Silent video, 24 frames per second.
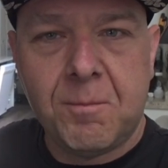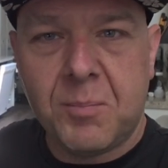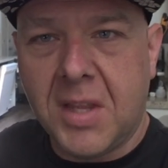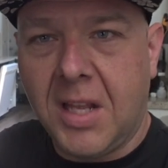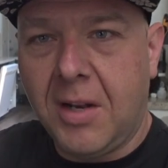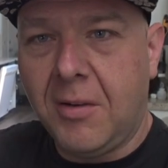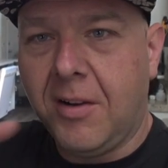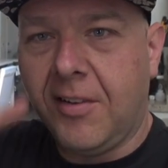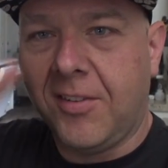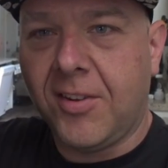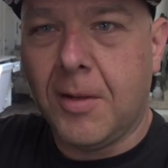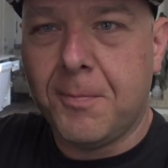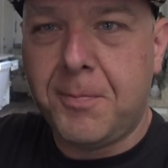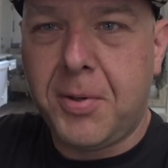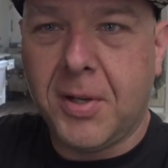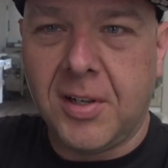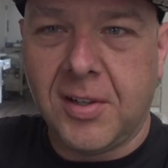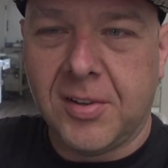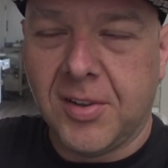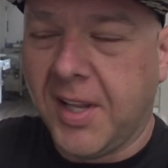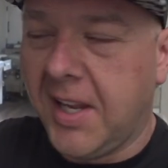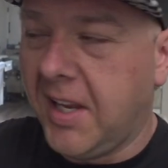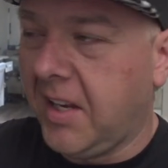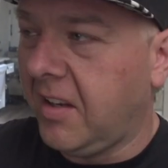Anyways, I'll put
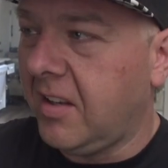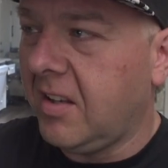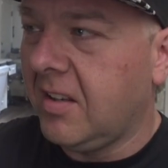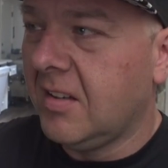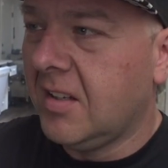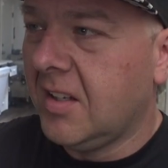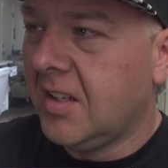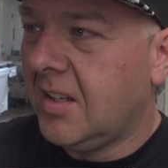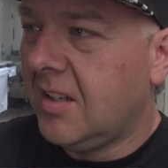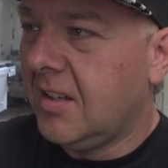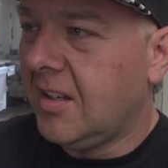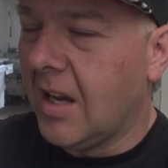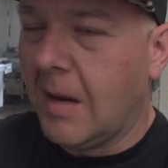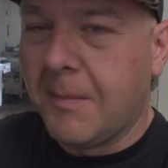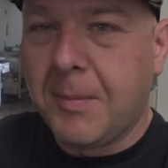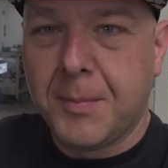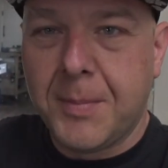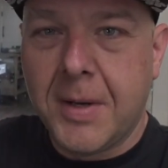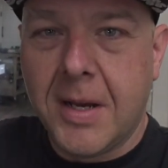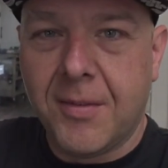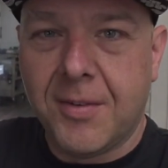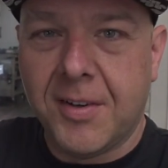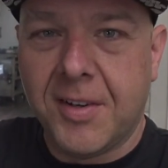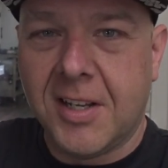a link up
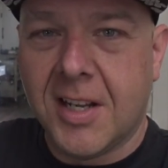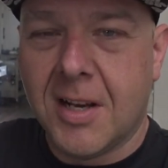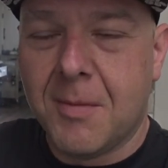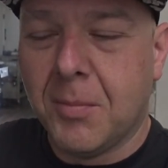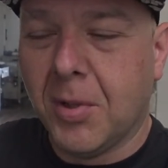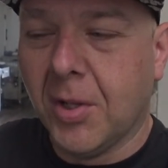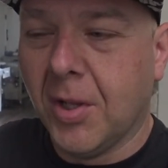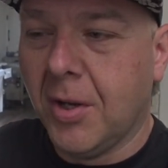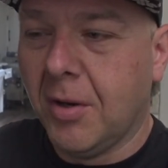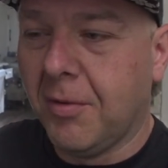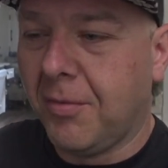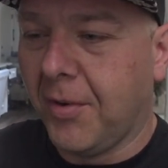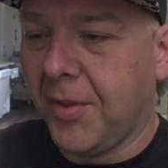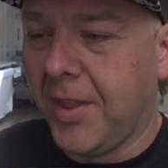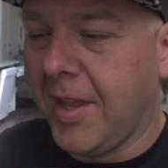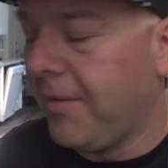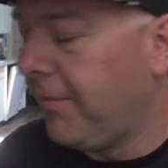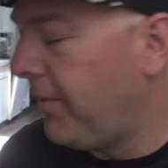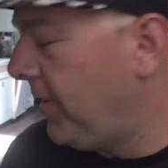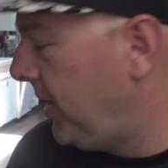above and down below for that